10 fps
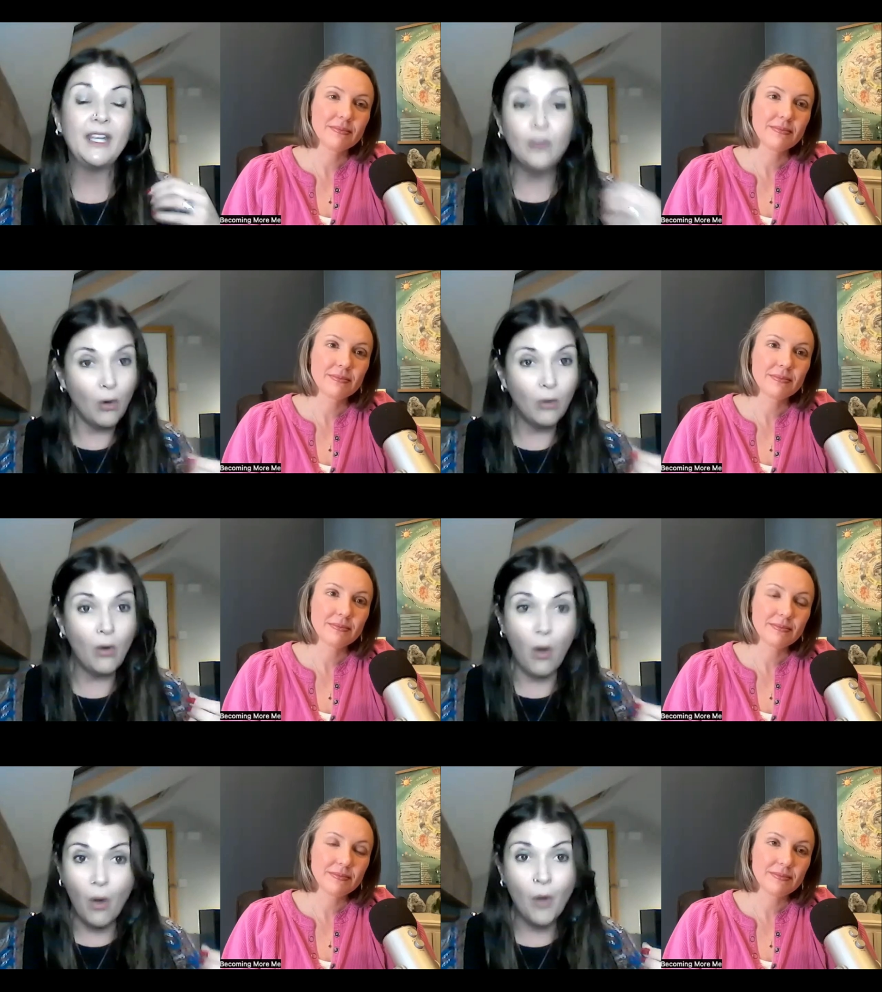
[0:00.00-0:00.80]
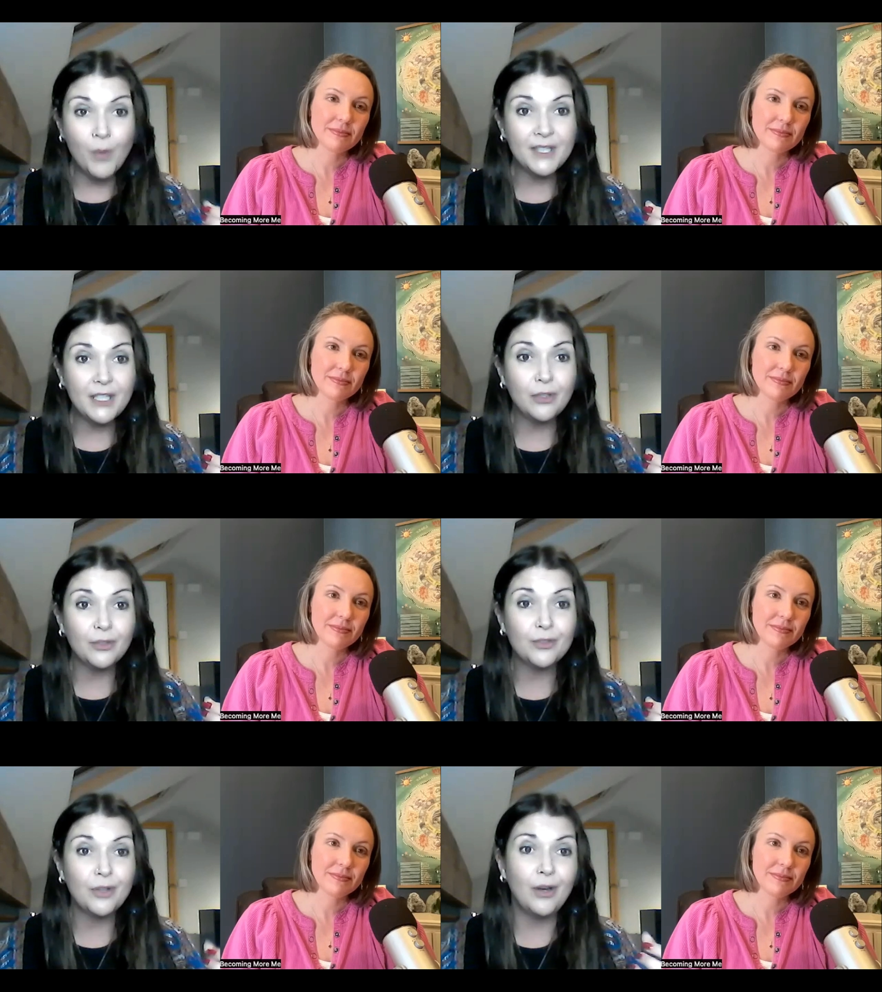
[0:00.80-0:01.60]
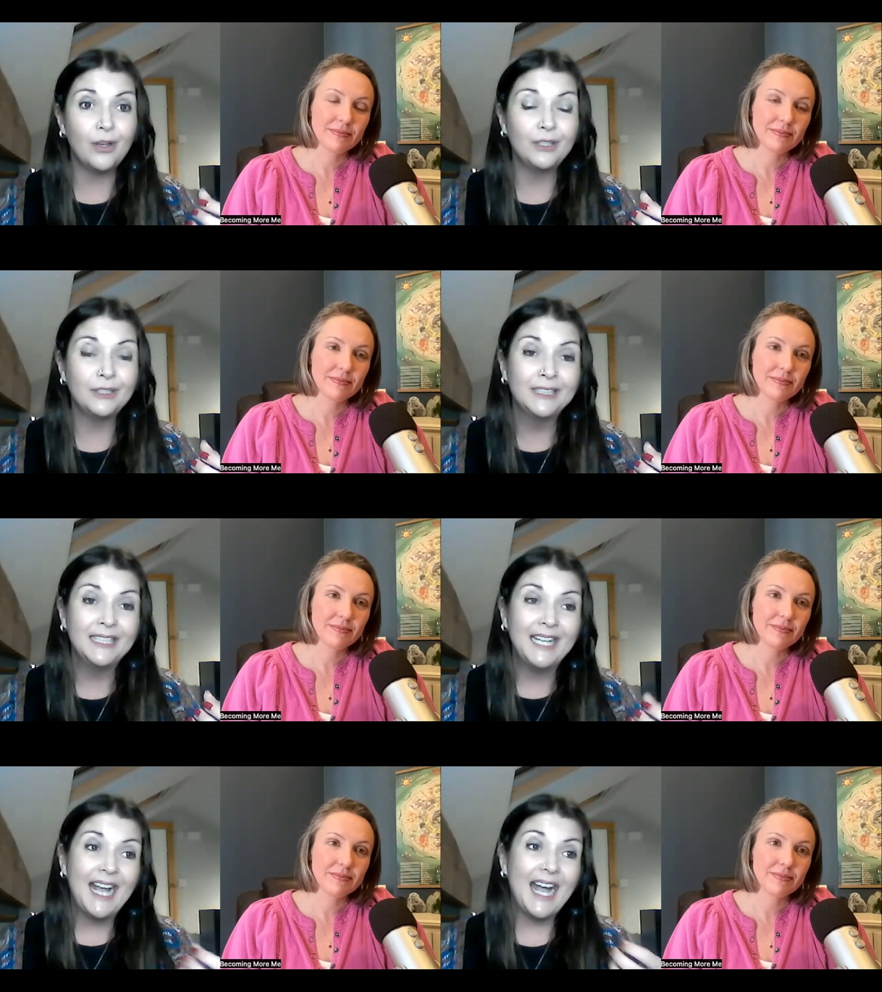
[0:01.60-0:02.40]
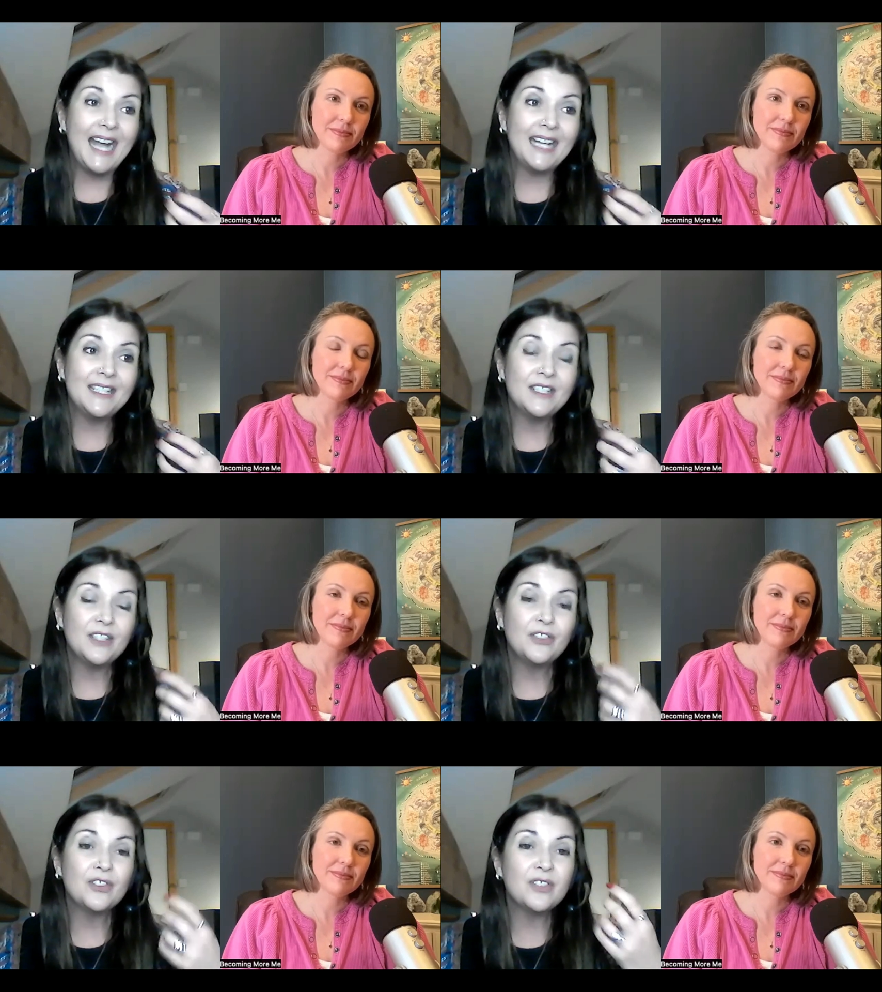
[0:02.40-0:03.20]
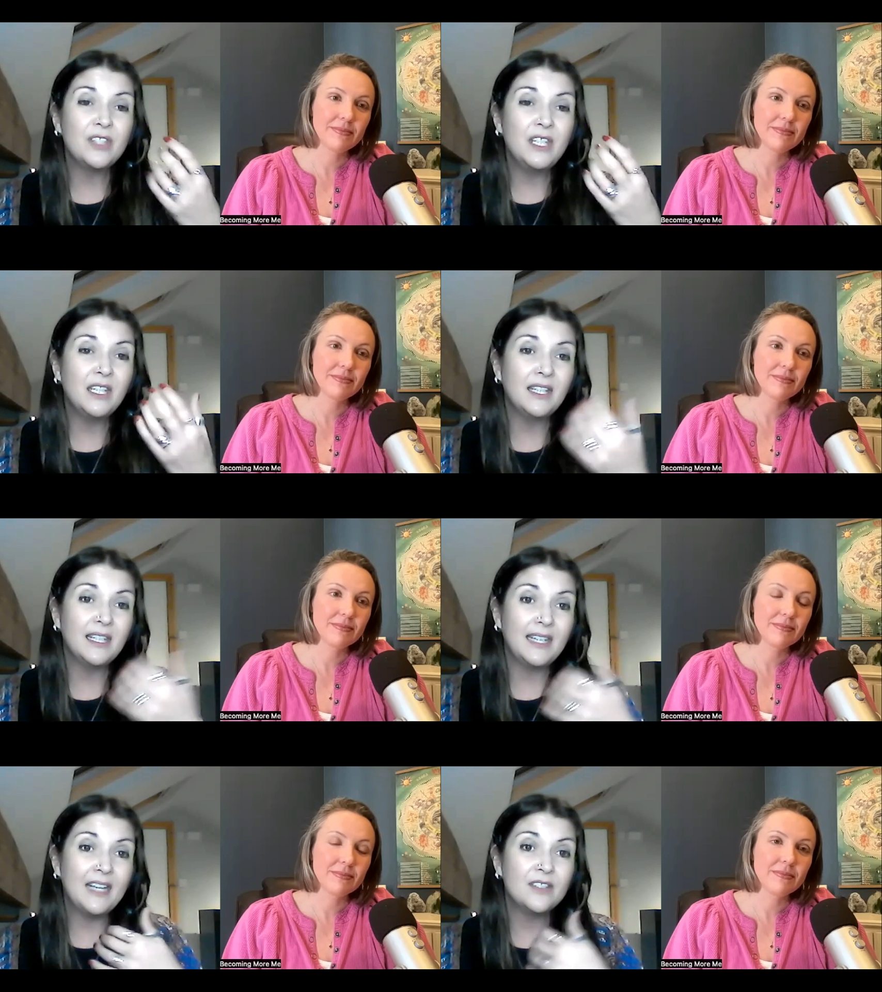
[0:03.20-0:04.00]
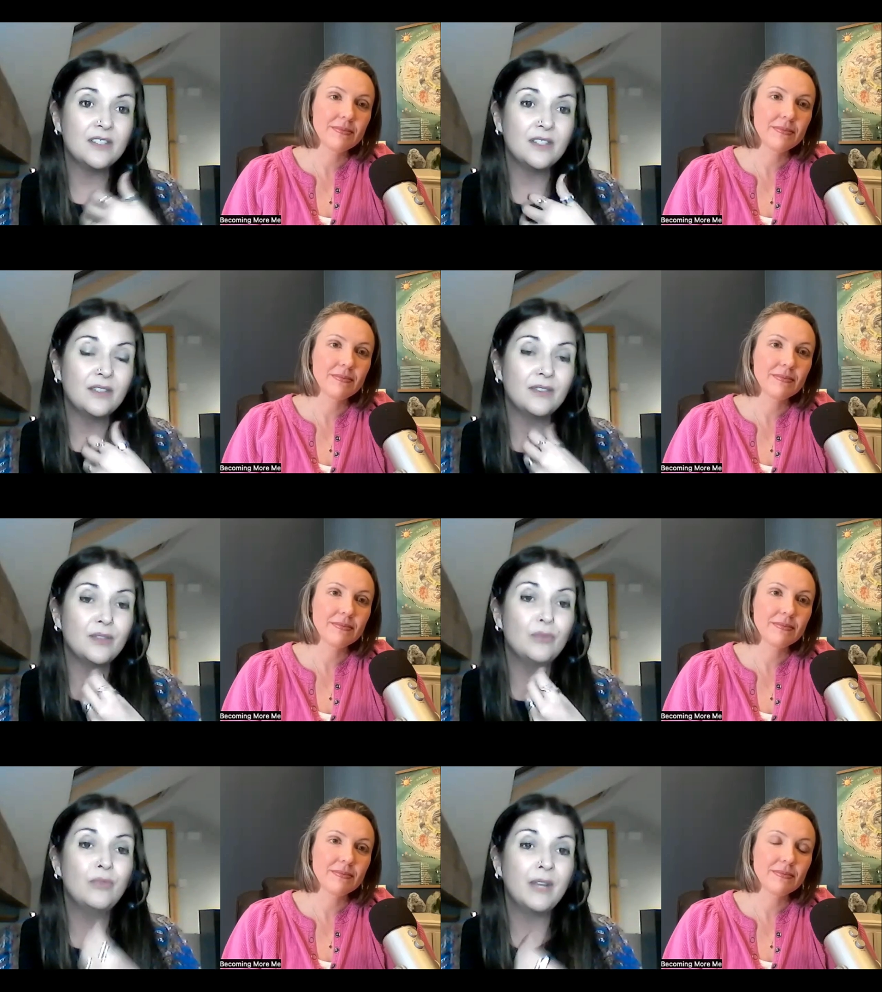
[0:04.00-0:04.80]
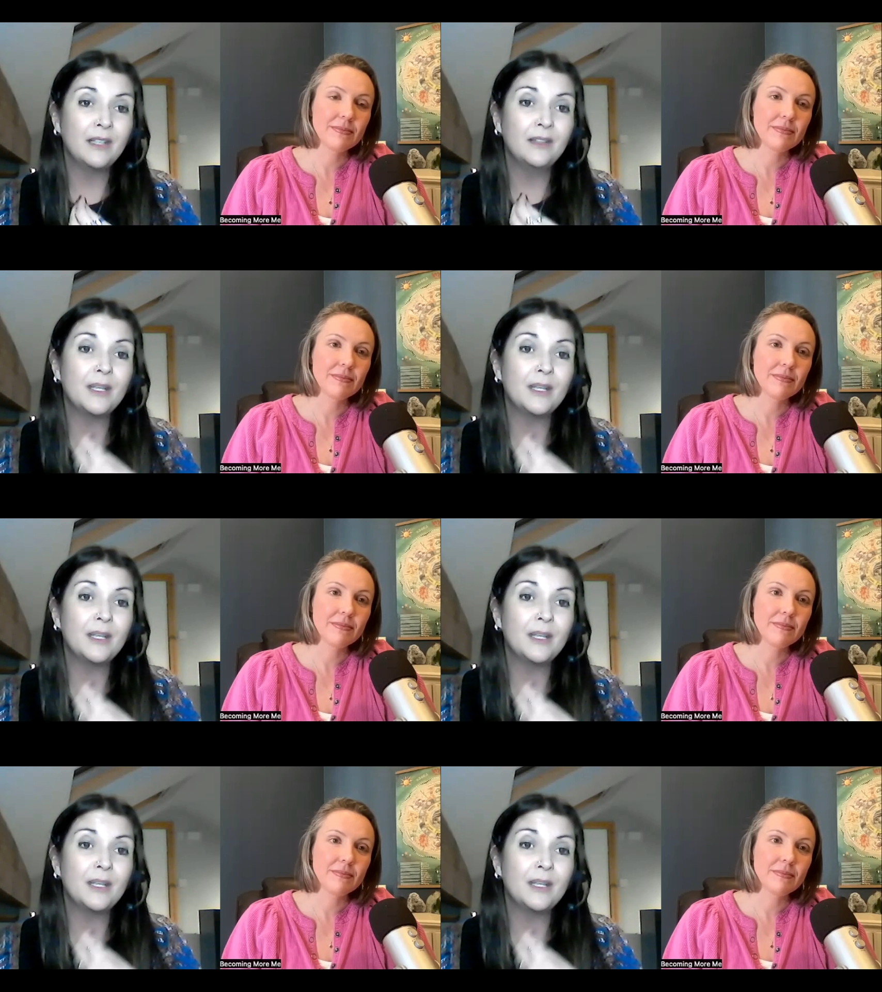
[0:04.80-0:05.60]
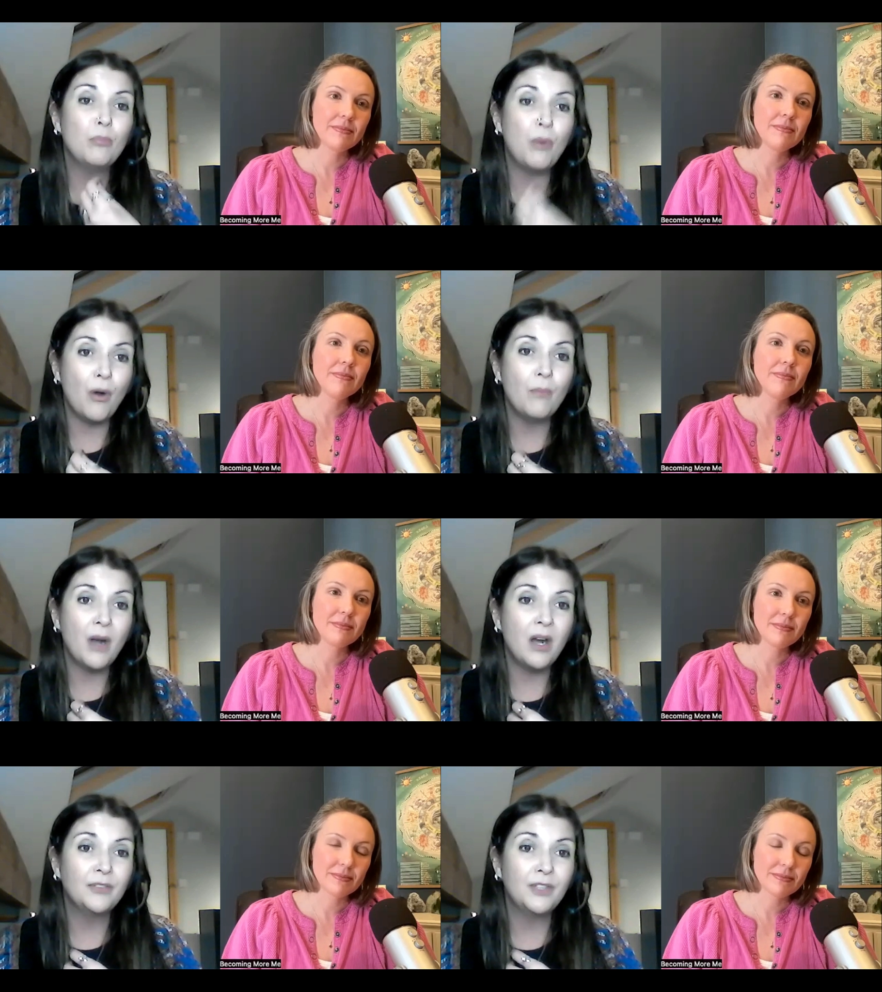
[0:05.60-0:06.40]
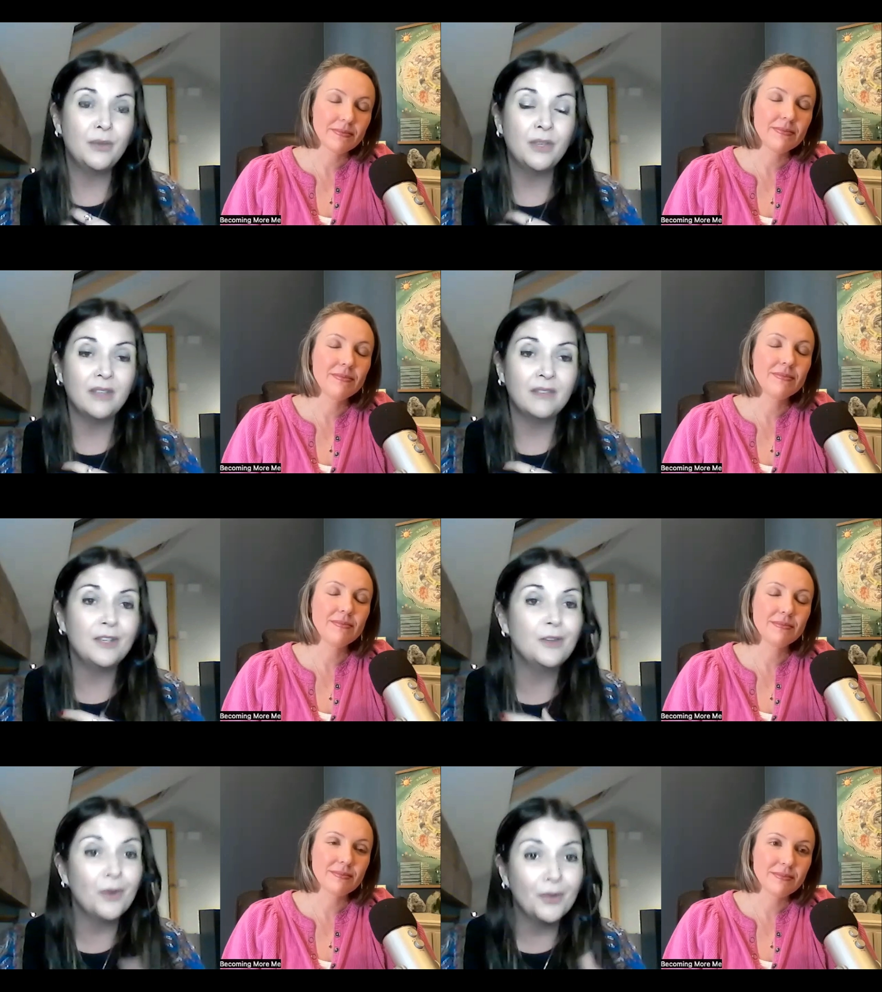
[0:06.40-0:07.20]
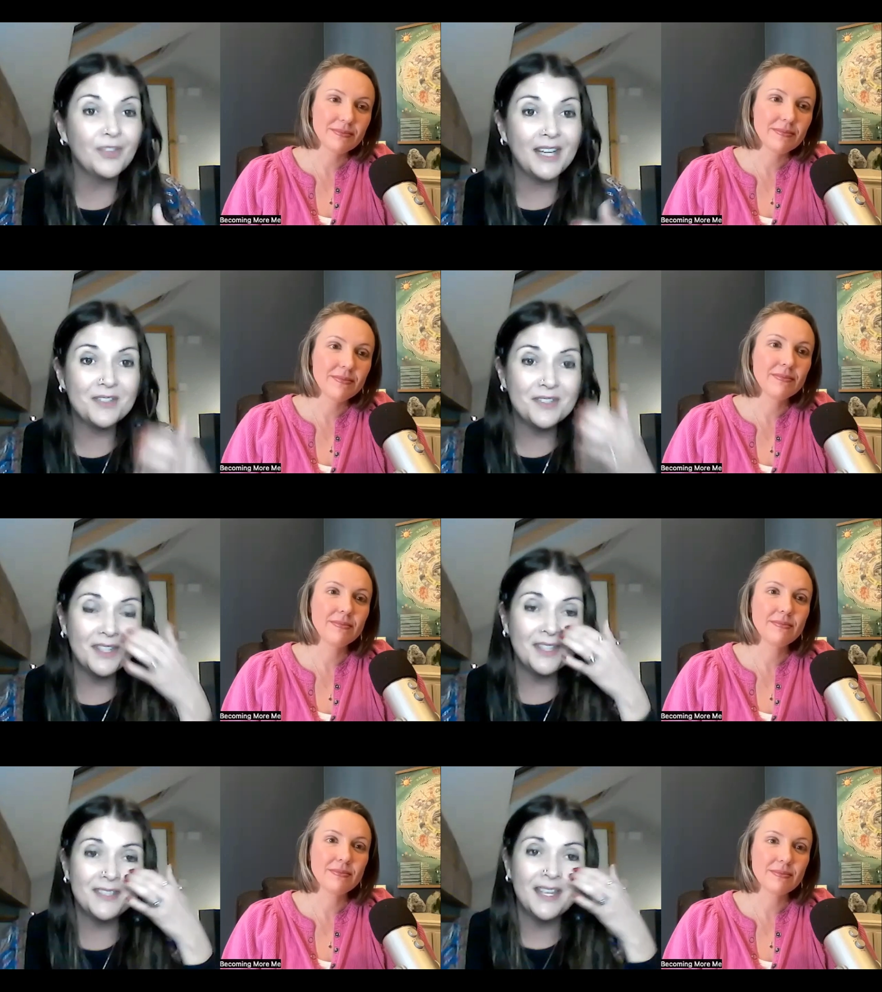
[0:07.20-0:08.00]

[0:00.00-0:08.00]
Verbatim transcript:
Speaker 1: you're always in control and just so that you can connect to the the real the important part of you that, that knows the answers